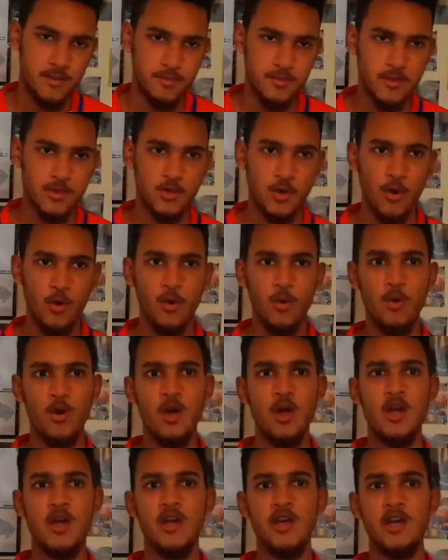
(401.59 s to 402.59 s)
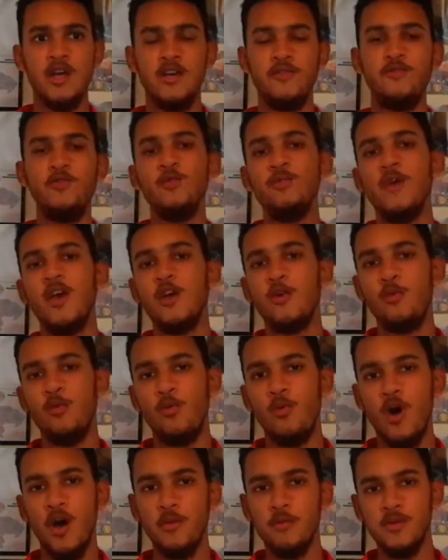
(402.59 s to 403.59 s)
So if you make
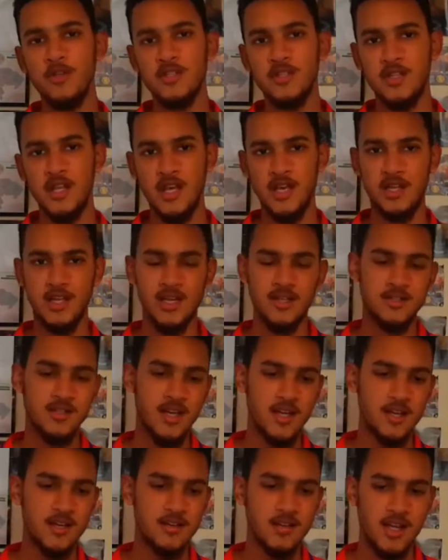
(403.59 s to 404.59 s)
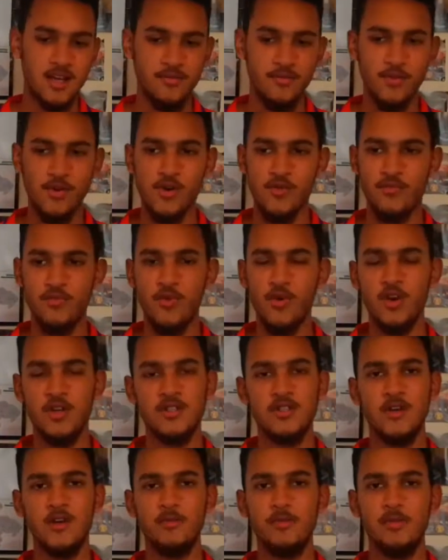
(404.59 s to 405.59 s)
one mistake, like take it like for
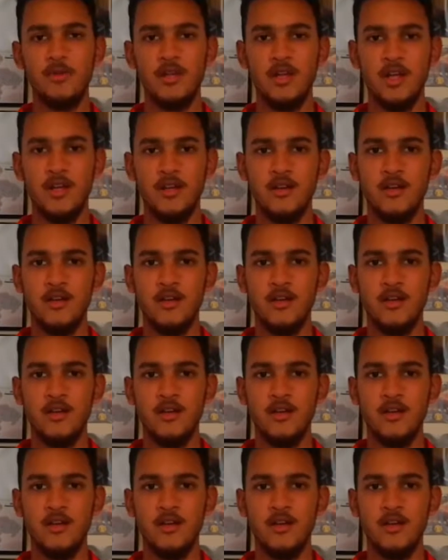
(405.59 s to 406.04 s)
example, like